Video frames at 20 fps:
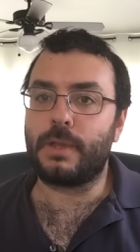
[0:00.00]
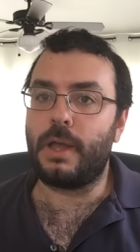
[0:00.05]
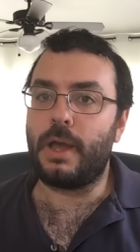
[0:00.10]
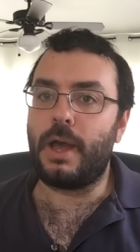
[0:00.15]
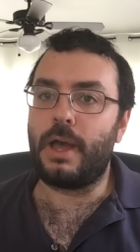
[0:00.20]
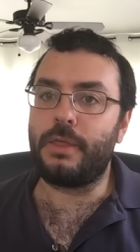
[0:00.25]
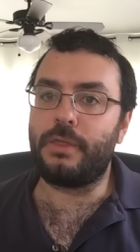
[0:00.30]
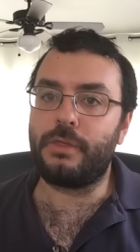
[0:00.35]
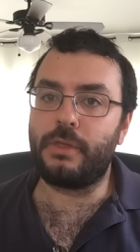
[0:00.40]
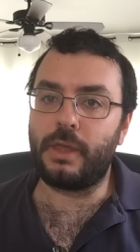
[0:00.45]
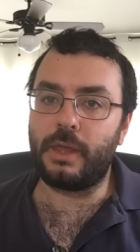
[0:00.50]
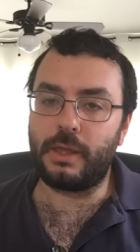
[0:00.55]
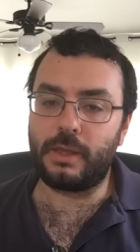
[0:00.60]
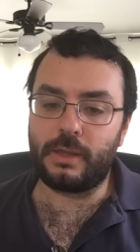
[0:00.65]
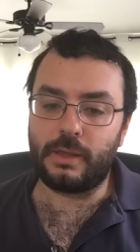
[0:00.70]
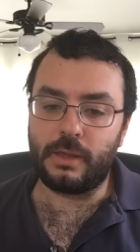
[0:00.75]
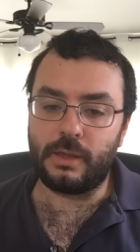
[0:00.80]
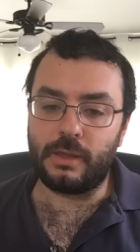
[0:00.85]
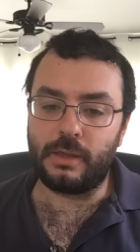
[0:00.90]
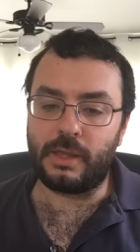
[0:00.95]
I
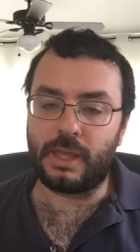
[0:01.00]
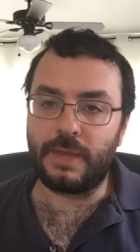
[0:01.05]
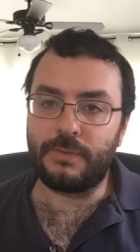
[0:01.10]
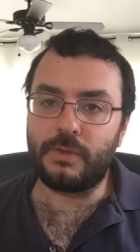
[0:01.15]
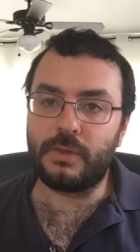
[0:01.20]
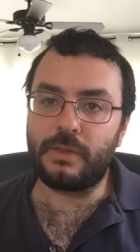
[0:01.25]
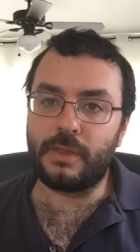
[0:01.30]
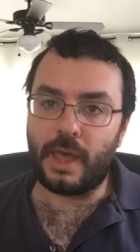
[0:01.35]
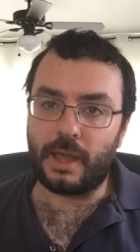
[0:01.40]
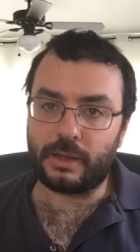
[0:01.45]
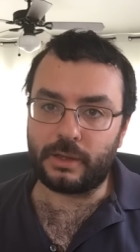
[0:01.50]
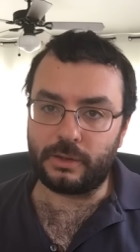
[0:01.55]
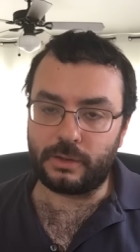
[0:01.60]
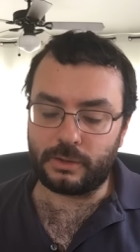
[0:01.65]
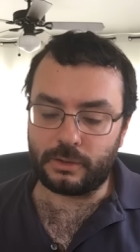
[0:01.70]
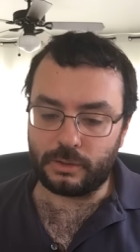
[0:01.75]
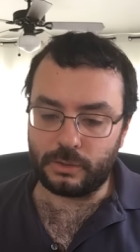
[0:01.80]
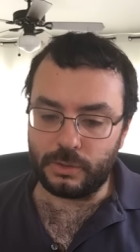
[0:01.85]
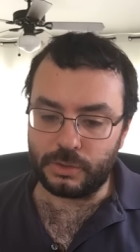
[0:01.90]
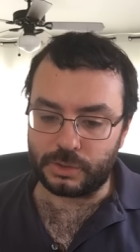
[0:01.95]
think, given that
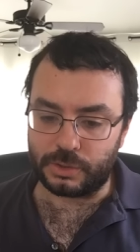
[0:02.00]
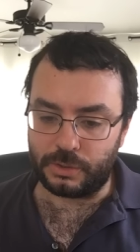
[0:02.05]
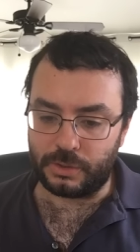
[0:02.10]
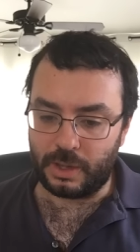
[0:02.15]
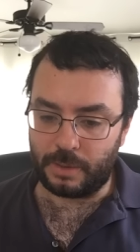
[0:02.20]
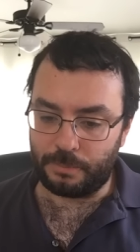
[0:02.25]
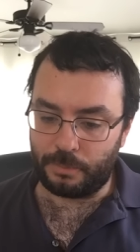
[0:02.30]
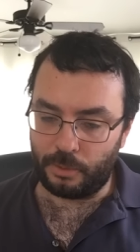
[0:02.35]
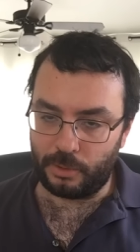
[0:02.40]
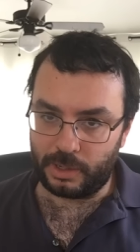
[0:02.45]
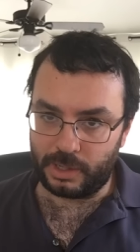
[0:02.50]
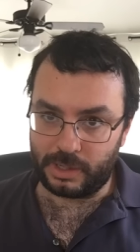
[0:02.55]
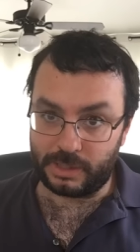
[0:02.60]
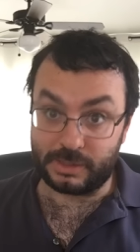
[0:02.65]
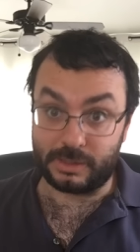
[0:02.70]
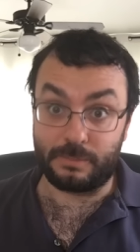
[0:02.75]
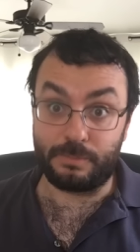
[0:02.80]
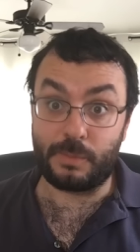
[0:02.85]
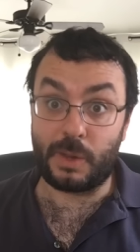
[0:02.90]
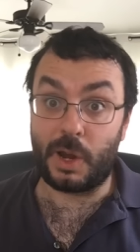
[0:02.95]
conclusion that Bernie
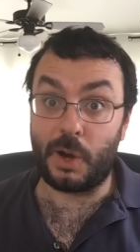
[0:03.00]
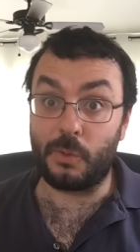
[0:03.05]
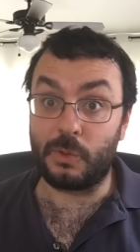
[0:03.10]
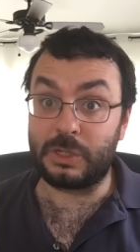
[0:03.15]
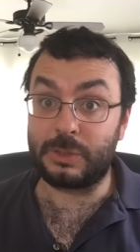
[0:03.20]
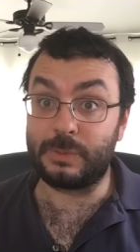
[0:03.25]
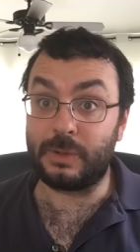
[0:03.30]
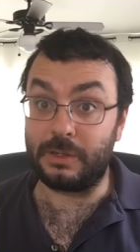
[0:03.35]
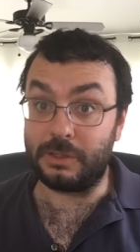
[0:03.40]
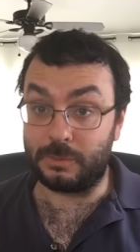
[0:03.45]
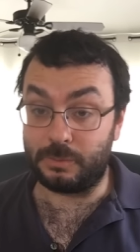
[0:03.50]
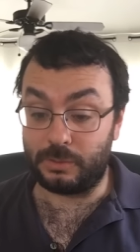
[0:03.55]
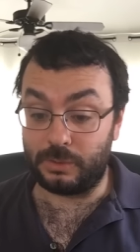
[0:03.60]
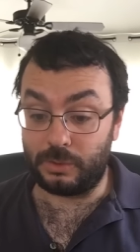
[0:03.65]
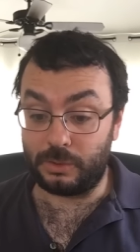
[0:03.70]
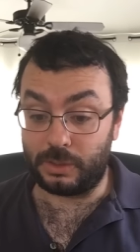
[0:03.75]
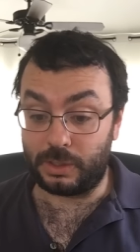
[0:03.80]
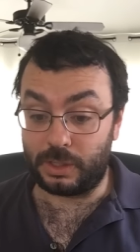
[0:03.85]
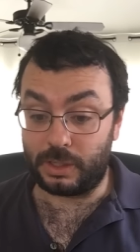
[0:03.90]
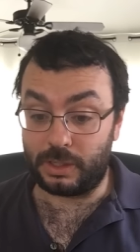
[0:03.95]
doesn't bear
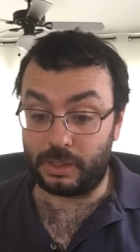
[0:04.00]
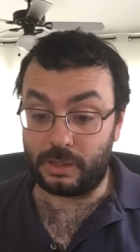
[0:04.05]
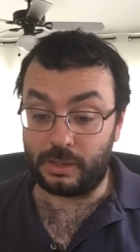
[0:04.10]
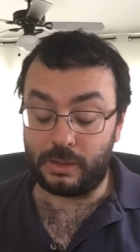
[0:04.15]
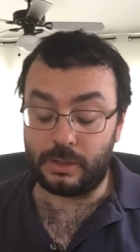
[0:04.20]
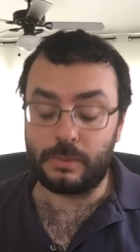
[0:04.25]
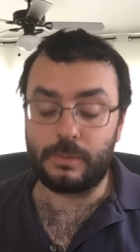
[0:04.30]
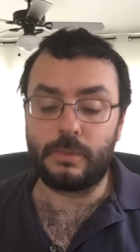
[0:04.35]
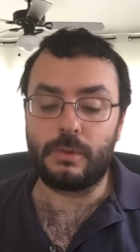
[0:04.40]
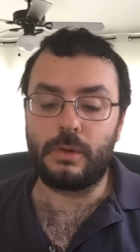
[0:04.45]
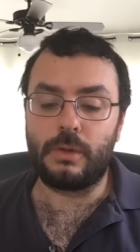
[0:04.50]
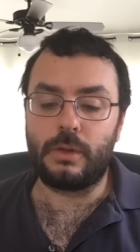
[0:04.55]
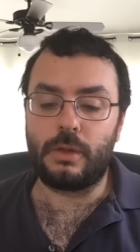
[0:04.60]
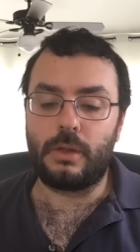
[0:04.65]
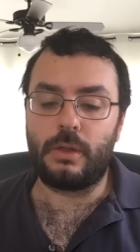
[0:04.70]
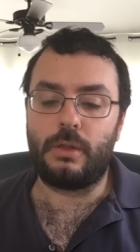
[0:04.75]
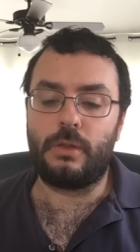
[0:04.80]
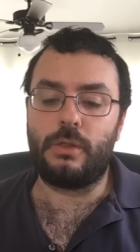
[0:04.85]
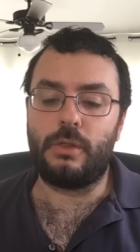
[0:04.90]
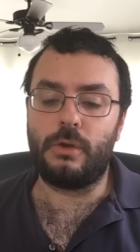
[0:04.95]
responsibility,
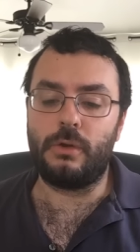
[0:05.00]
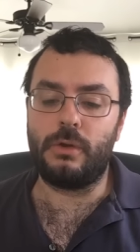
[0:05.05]
there